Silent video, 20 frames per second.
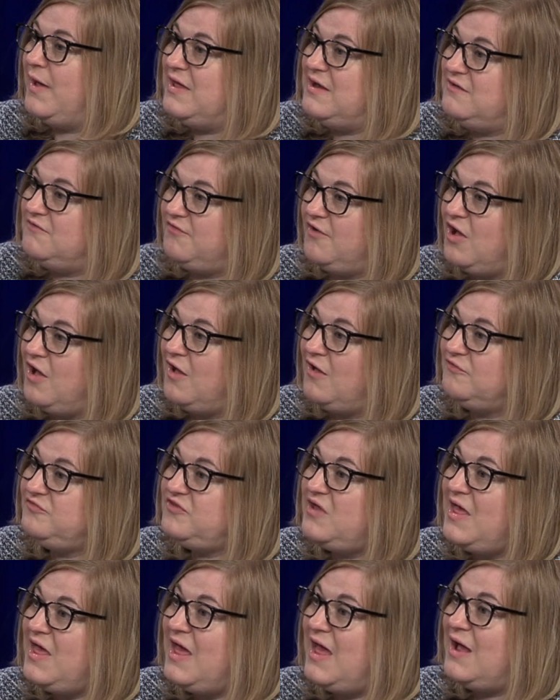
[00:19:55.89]
it evolved
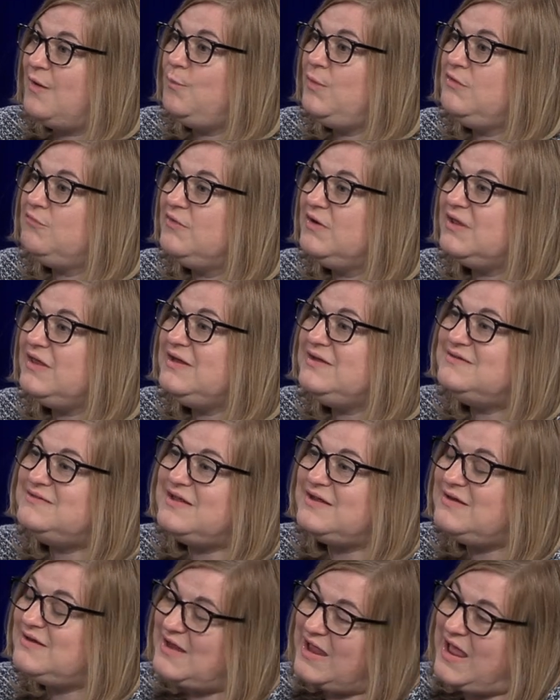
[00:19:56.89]
mm-hmm. and we really
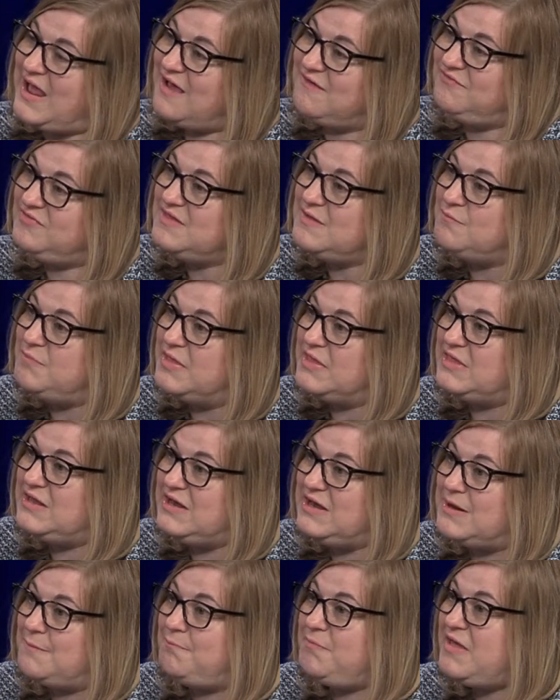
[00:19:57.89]
didn't have the ability
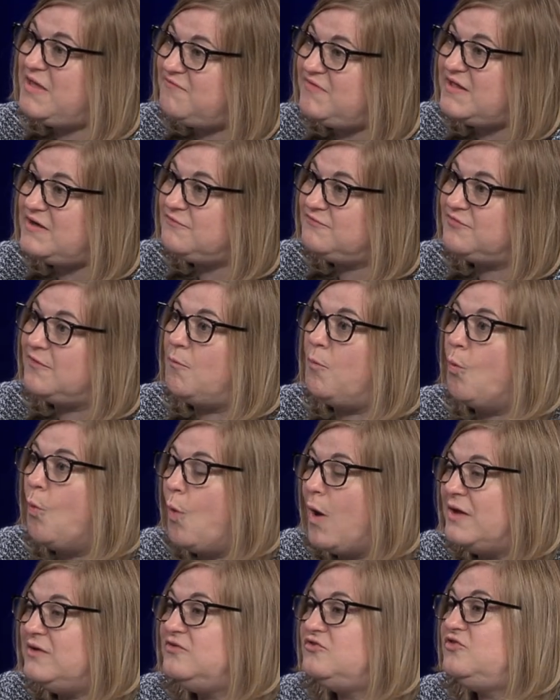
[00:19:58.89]
to pivot from
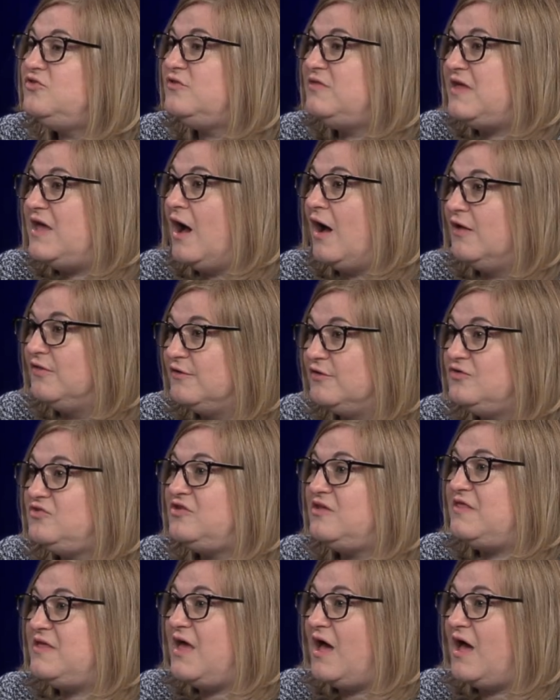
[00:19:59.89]
one to the other to the